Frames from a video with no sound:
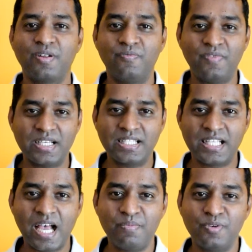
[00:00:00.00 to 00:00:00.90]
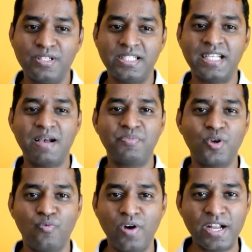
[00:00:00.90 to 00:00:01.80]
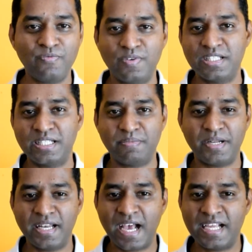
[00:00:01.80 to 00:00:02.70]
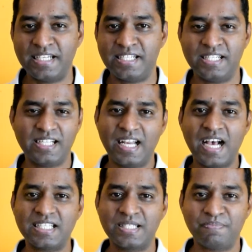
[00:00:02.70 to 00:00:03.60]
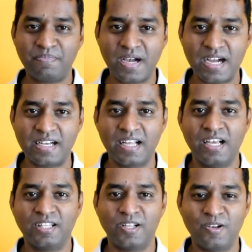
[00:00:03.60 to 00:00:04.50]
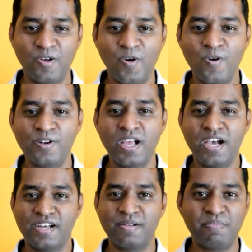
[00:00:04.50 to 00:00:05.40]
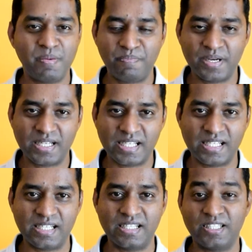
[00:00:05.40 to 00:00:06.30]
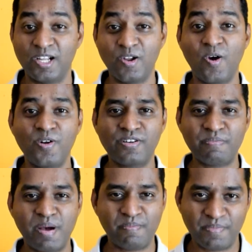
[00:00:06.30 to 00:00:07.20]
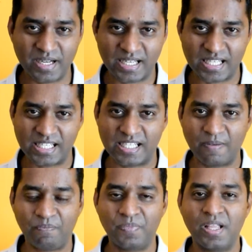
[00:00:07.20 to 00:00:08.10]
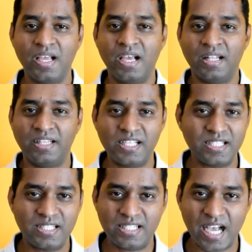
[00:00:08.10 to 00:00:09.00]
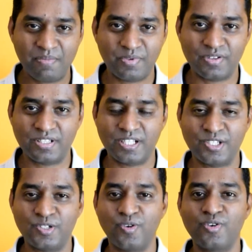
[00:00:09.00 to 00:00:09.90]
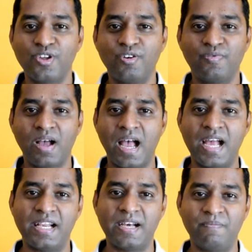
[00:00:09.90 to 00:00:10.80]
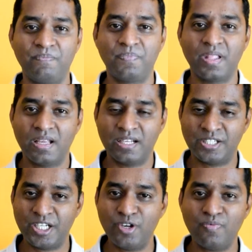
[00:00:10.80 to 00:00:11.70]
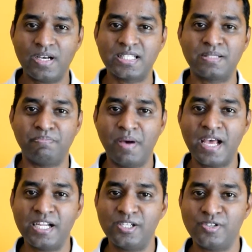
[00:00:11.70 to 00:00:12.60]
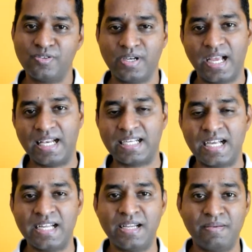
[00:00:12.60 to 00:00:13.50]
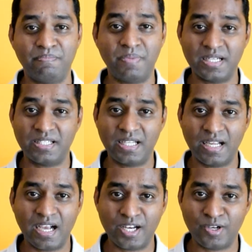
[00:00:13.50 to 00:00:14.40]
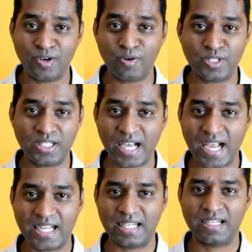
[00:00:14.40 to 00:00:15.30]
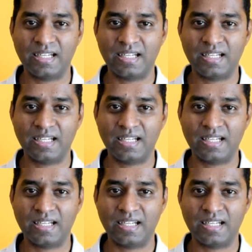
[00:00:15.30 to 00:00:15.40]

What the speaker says: from 1 Samuel chapter 1 verse number 90, the last part. Lord remembered her. The Lord remembered her. This chapter is the story of Hannah. She was married to Elkanah, but she had no child.